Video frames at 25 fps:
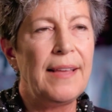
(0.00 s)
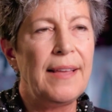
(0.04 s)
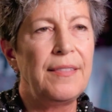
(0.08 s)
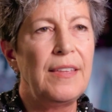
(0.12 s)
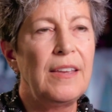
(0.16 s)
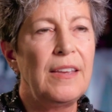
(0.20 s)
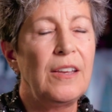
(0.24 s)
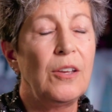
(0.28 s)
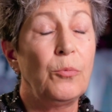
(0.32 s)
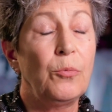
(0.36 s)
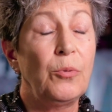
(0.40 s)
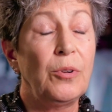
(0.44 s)
I think
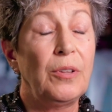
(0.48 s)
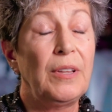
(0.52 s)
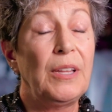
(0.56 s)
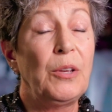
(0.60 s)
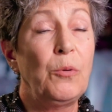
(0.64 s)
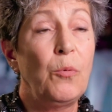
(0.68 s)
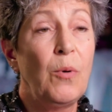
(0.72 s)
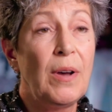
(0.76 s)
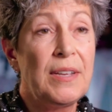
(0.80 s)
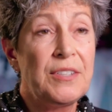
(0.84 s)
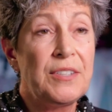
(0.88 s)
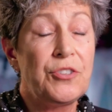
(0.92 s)
it really
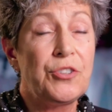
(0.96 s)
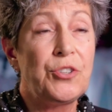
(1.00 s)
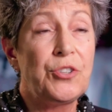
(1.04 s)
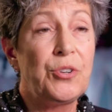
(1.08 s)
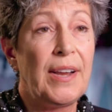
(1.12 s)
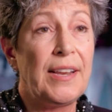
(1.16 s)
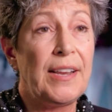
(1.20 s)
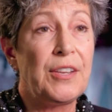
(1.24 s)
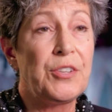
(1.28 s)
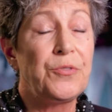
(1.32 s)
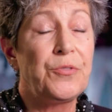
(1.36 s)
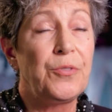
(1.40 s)
was a
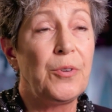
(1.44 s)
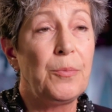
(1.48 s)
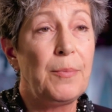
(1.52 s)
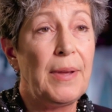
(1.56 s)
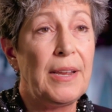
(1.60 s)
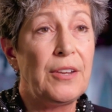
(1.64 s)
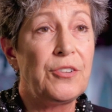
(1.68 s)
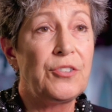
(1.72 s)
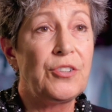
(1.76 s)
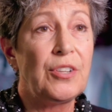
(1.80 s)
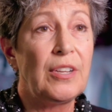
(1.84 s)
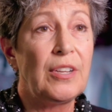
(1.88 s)

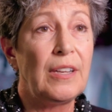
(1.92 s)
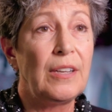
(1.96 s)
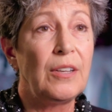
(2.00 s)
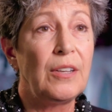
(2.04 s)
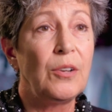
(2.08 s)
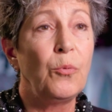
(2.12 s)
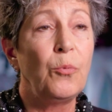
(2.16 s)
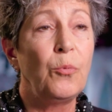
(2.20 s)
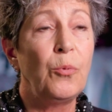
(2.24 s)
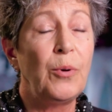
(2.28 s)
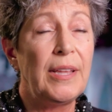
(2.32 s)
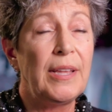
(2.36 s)
transformation
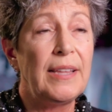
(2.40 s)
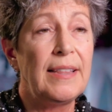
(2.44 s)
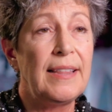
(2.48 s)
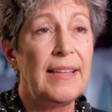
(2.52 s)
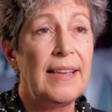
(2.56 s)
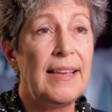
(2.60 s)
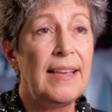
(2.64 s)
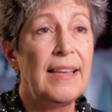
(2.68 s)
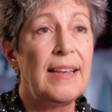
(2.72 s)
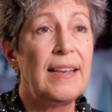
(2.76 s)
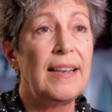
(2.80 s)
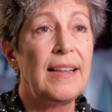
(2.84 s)

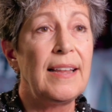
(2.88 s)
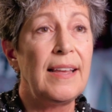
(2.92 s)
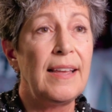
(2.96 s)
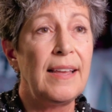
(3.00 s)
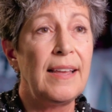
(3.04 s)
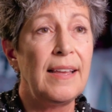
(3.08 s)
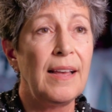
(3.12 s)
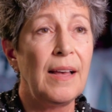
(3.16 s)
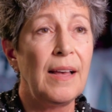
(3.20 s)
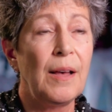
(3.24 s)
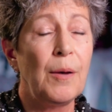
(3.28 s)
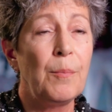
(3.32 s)
within
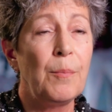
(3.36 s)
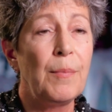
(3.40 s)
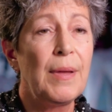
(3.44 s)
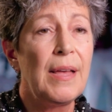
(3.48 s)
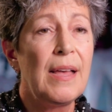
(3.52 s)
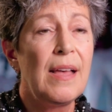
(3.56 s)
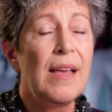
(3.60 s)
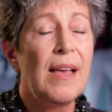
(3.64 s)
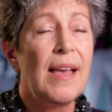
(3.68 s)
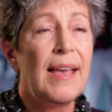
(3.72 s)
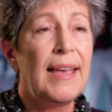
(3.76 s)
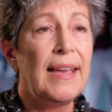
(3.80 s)
him.
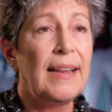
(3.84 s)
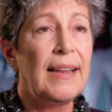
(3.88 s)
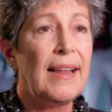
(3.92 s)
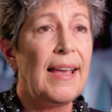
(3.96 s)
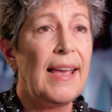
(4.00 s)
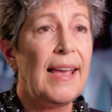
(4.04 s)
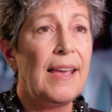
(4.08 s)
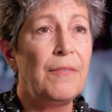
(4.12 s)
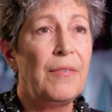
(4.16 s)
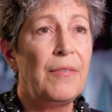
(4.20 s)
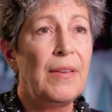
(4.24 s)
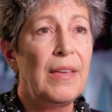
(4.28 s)
It
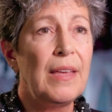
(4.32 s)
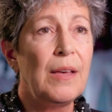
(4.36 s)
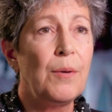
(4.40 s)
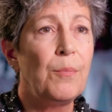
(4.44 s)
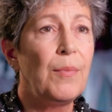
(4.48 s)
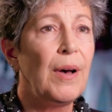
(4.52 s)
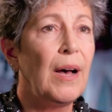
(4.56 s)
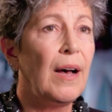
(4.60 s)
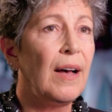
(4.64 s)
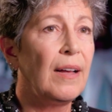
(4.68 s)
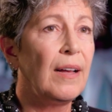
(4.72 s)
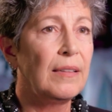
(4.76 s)
gave him
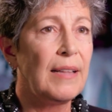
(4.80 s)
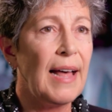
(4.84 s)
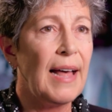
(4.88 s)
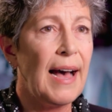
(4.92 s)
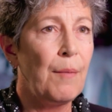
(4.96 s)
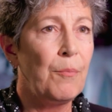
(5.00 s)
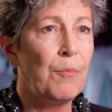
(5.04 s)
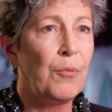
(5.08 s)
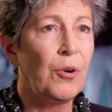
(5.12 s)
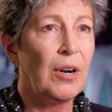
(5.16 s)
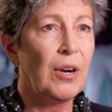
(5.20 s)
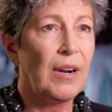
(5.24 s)
a lot
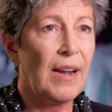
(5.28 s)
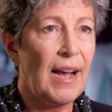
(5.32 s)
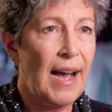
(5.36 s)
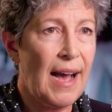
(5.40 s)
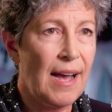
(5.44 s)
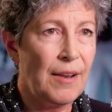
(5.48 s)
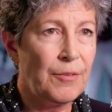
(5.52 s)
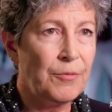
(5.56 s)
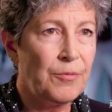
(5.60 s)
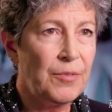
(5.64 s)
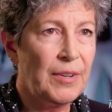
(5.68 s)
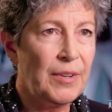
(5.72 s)
more
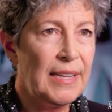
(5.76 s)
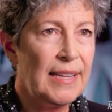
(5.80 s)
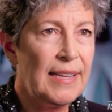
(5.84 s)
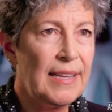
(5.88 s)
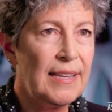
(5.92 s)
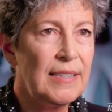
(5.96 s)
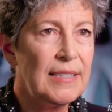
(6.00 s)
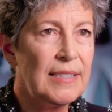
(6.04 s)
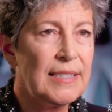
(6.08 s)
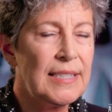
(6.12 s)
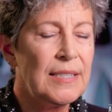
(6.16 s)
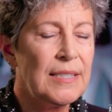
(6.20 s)

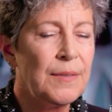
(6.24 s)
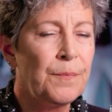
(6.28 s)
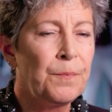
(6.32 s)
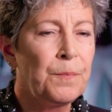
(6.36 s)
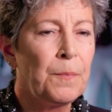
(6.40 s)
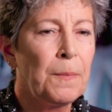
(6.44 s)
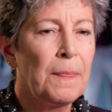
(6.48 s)
confidence,